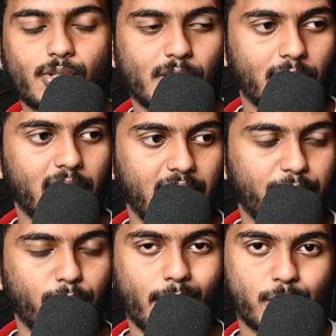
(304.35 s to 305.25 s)
similarly,
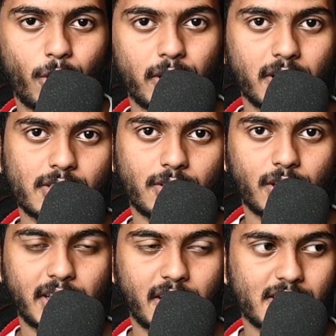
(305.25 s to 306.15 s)
if you are shorting a
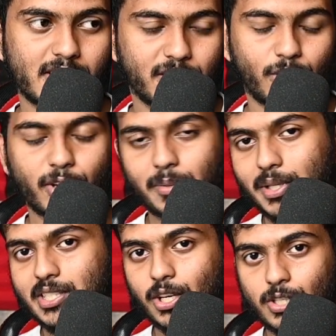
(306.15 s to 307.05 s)
stock, that is, shorting
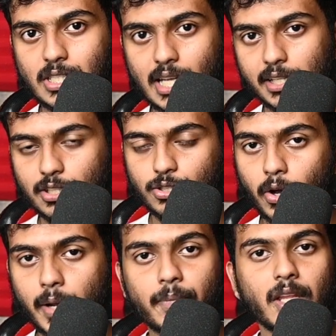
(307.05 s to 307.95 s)
means you're just selling the
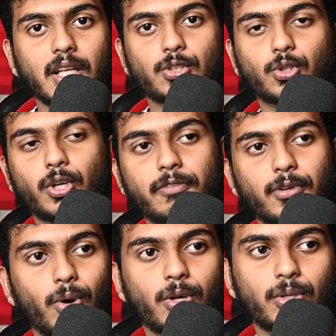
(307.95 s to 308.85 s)
stock. So if
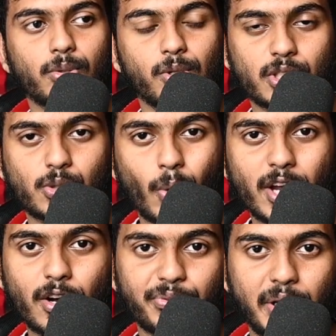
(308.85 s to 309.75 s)
you want to
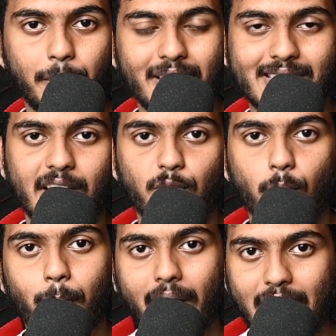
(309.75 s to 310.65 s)
square off, it means that you're
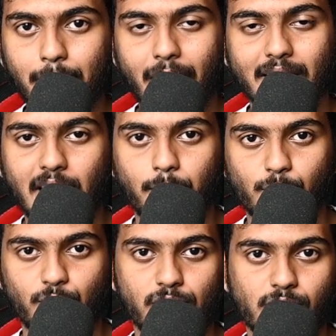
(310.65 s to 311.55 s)
buying back that
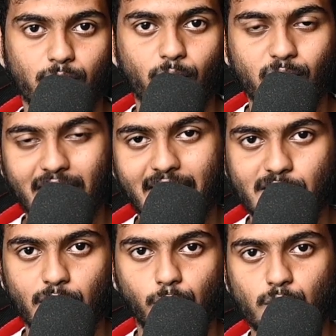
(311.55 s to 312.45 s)
position. So your trade
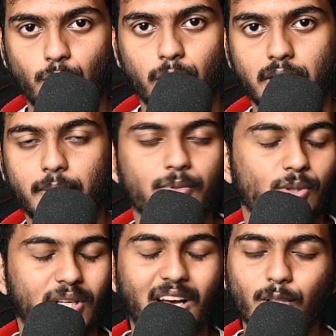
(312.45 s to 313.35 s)
is closed over there.
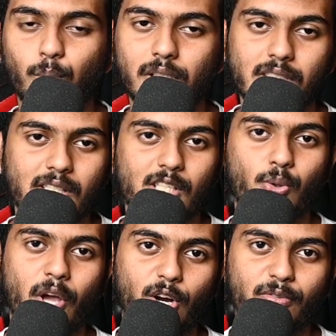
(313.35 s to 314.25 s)
So in other words,
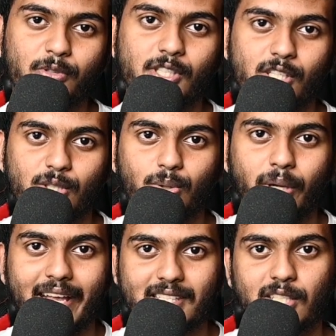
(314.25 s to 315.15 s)
square off is just to
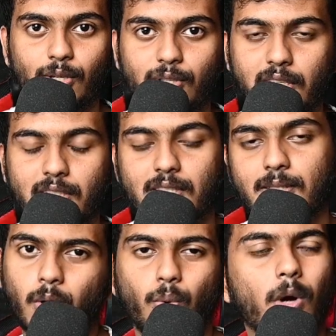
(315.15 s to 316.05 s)
exit your trades.
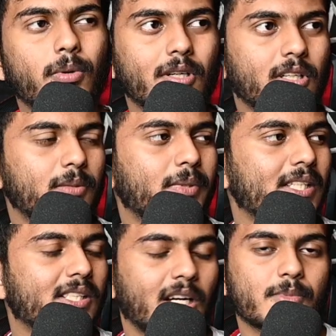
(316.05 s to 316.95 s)
One more term
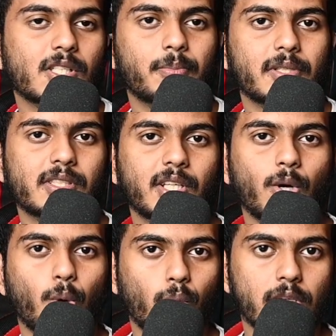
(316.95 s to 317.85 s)
that comes up is the
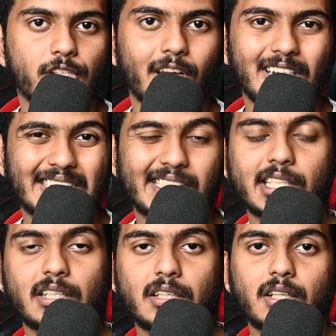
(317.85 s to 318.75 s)

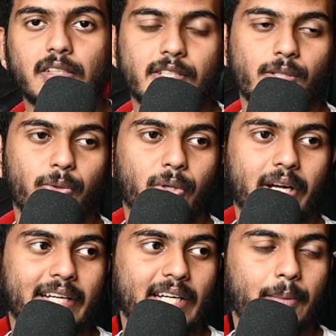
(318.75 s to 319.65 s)
OHLC. So
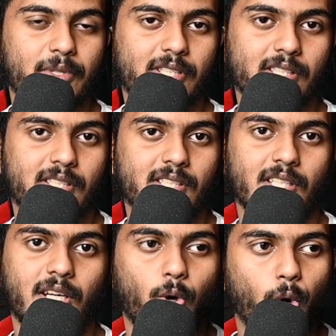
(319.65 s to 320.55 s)
it represents
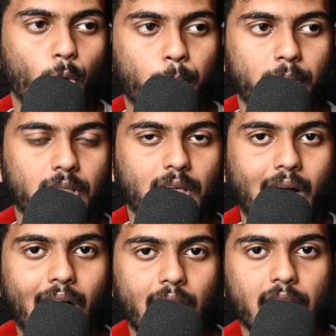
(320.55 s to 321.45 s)
open,
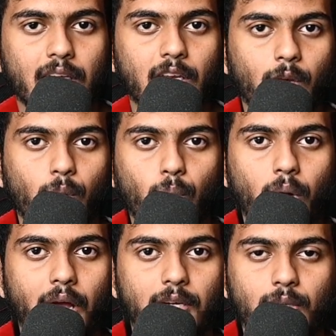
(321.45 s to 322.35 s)
high, low,
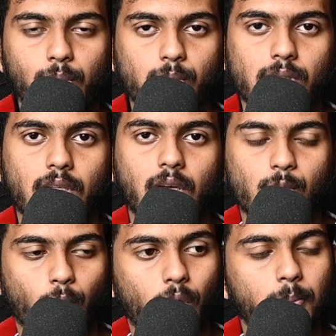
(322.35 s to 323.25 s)
and close.
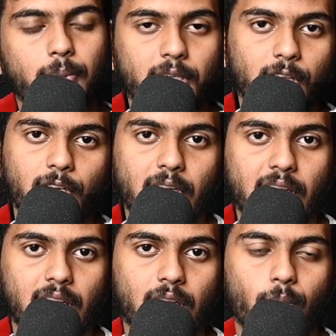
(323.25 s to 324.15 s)
So on a particular
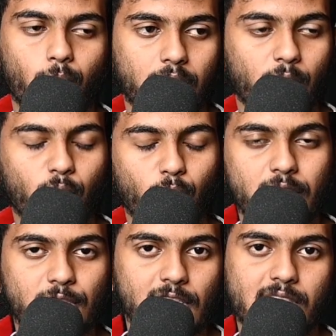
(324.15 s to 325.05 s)
day, the
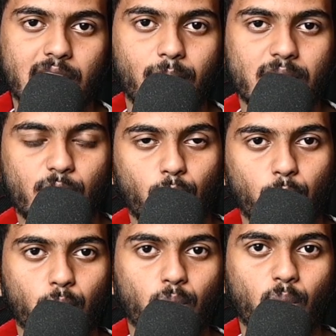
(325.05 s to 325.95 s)
OHLC will show
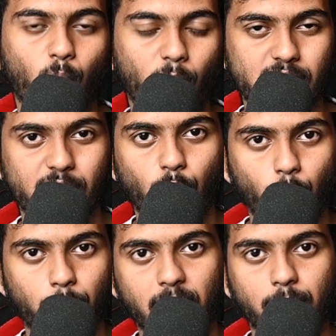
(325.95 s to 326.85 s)
you what is the
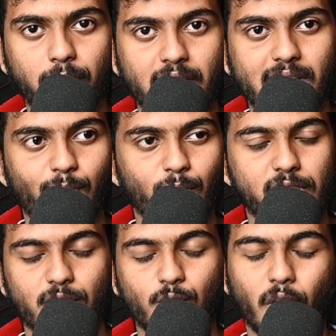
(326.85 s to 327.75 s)
opening price at which
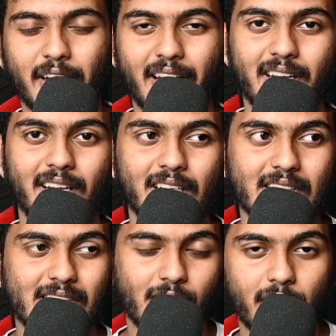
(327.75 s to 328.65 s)
the stock had
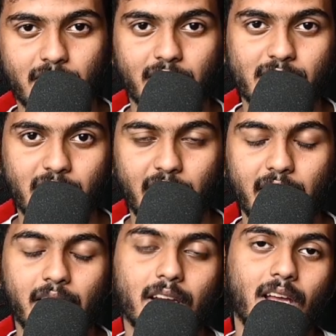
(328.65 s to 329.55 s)
started it
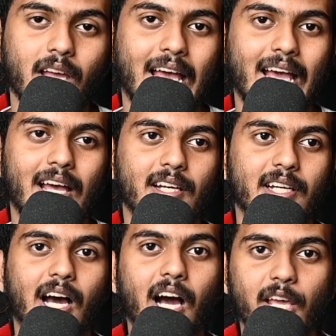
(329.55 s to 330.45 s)
trading, and
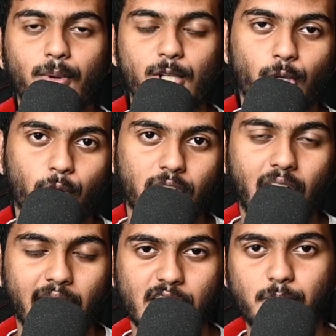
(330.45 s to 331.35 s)
high will show you the
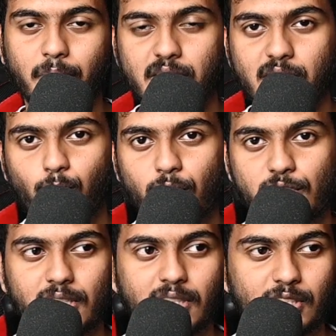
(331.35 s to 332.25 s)
highest price at
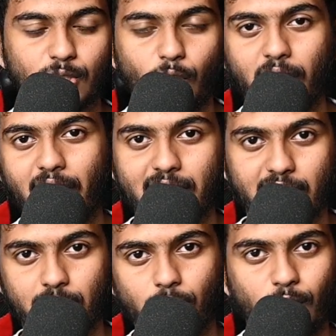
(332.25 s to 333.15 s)
which the stock had
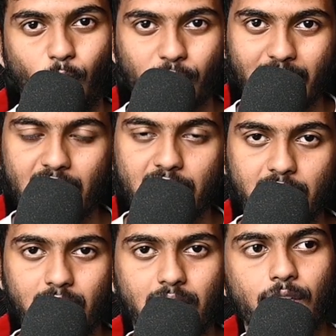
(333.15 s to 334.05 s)
traded on that
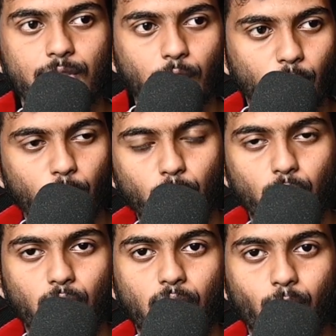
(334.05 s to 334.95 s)
day. The low
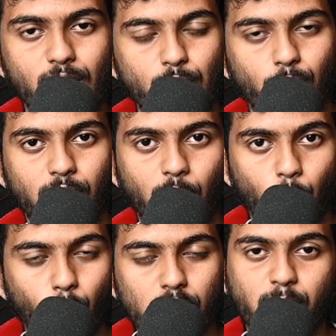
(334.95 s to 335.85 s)
will show you the
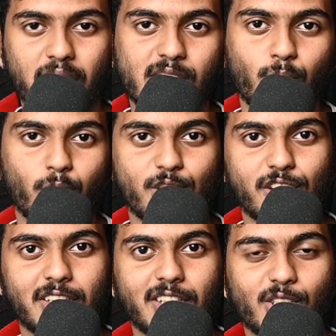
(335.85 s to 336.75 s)
lowest price at which
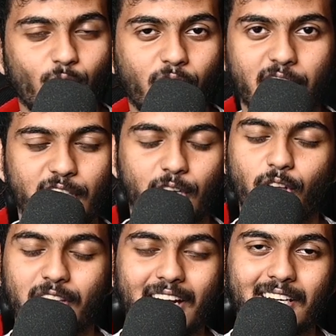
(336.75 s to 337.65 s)
the stock had traded
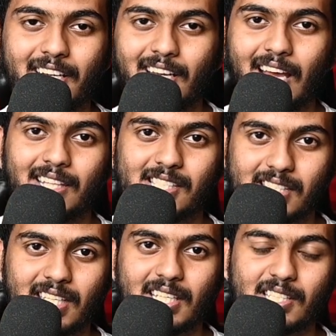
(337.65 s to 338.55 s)
on that day, and the
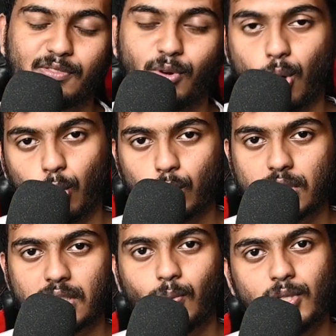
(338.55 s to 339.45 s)
C is for
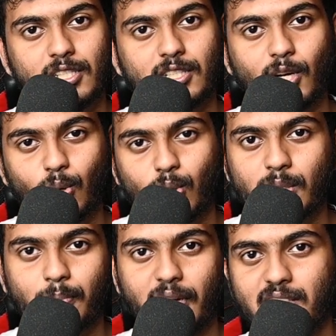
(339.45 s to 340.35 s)
close, which is the
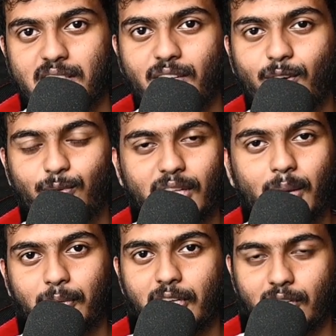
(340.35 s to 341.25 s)
closing price for
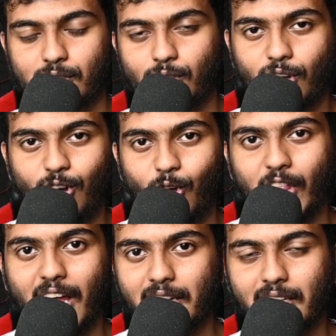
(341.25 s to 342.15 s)
that particular stock on
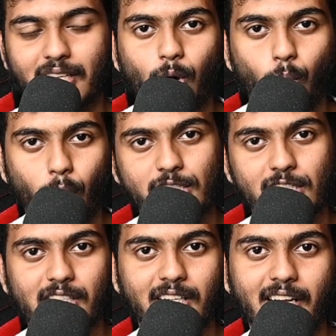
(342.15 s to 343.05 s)
that day.
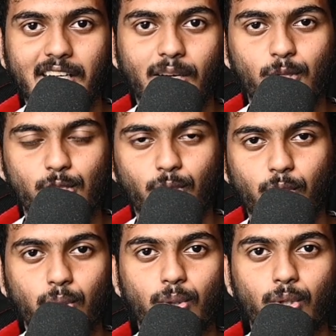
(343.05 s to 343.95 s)
OHLC data will show
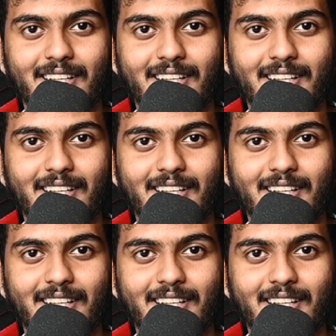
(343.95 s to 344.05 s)
you